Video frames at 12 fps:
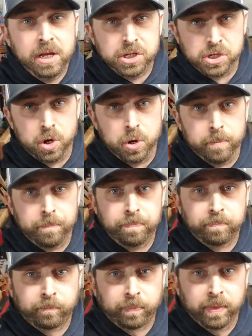So
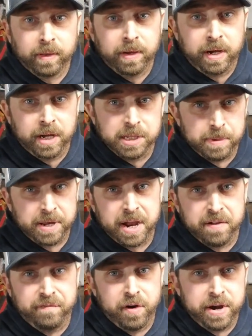it's been
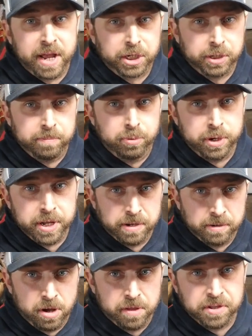kind of fun actually
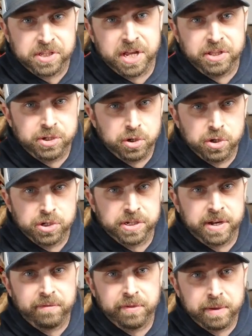putting all the sensors
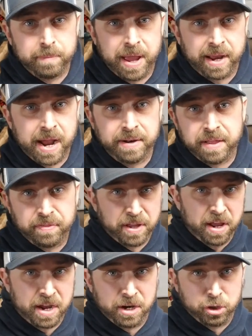and everything back on that thing
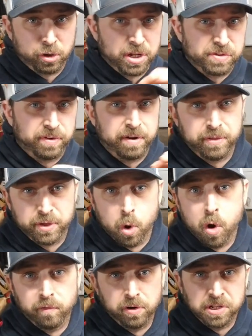and kind of transferring everything
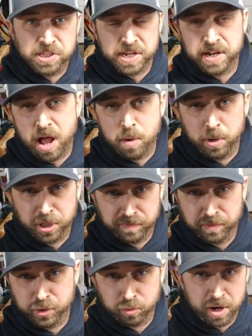over and seeing how much of
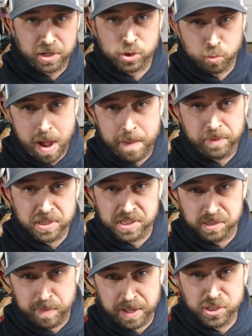a direct swap this
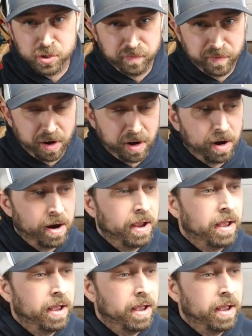has been so far.